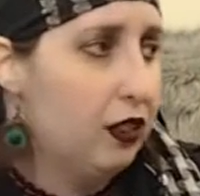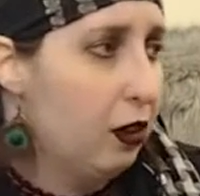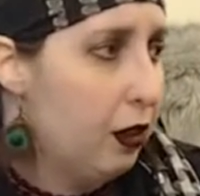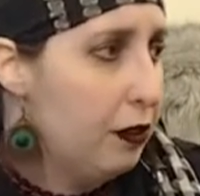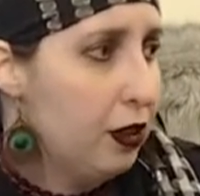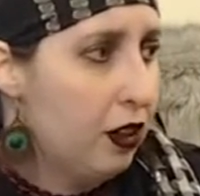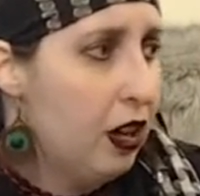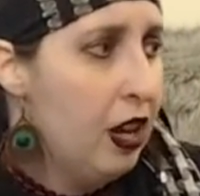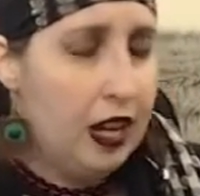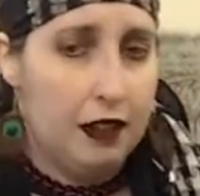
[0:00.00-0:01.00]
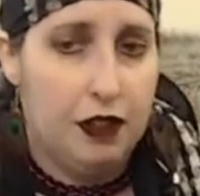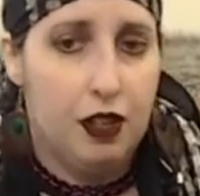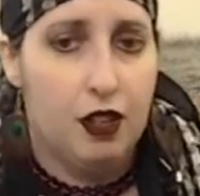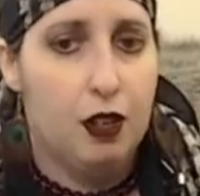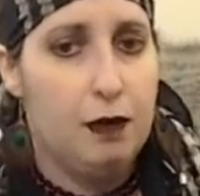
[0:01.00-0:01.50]
So if you're
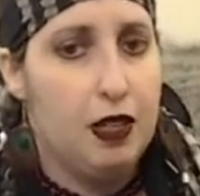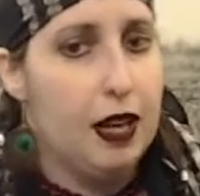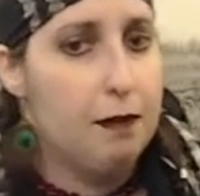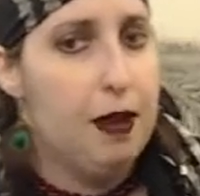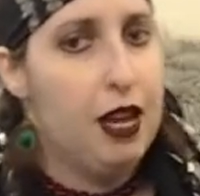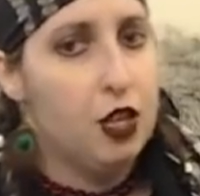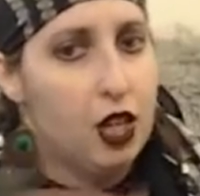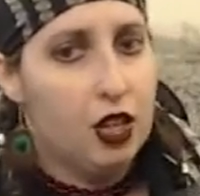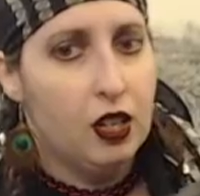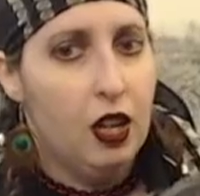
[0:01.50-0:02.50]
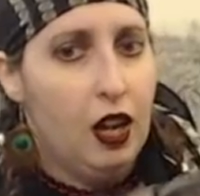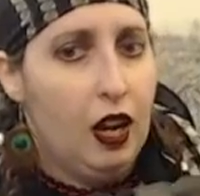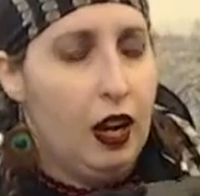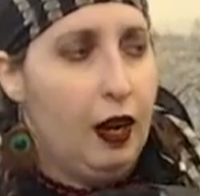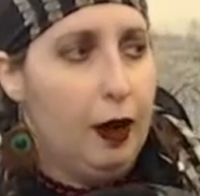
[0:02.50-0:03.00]
gonna be like pitching
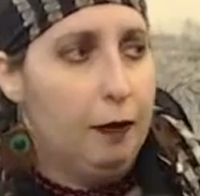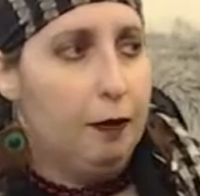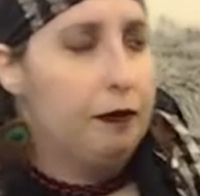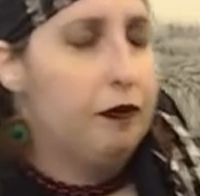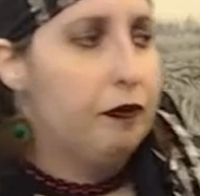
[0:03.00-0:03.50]
a